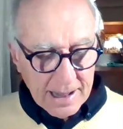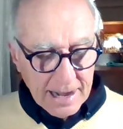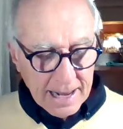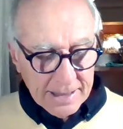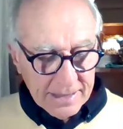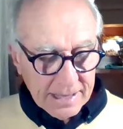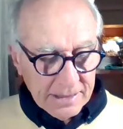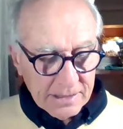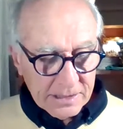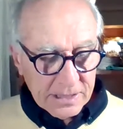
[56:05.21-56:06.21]
And then
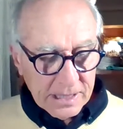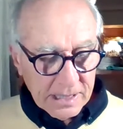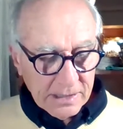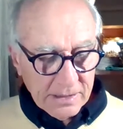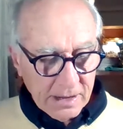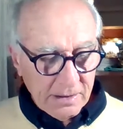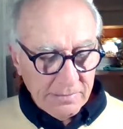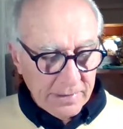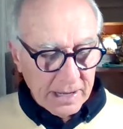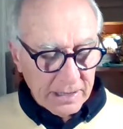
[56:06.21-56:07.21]
there's the
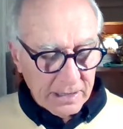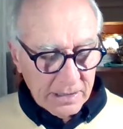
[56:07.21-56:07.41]
Theravada,